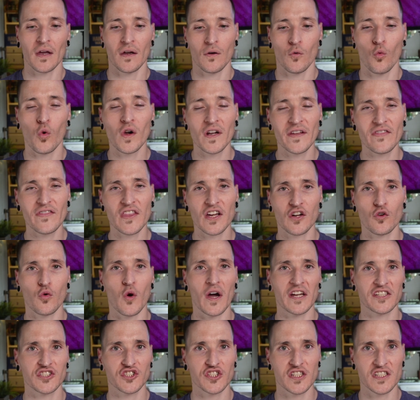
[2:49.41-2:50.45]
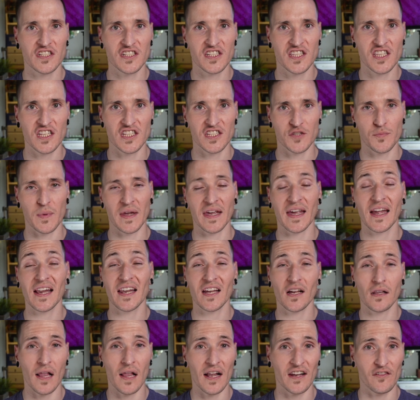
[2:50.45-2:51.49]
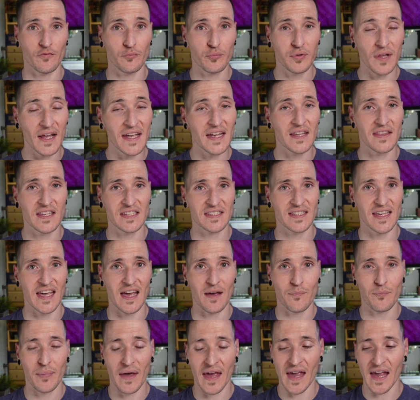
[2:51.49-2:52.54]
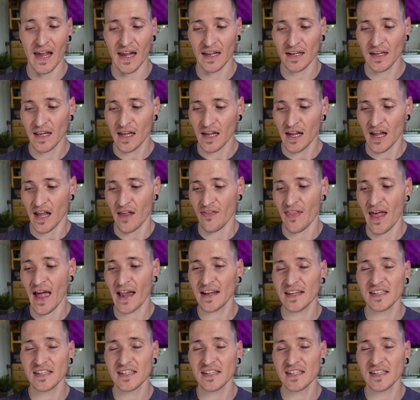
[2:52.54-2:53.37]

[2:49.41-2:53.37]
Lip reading: one of the questions that's been getting a lot of play in this campaign, and that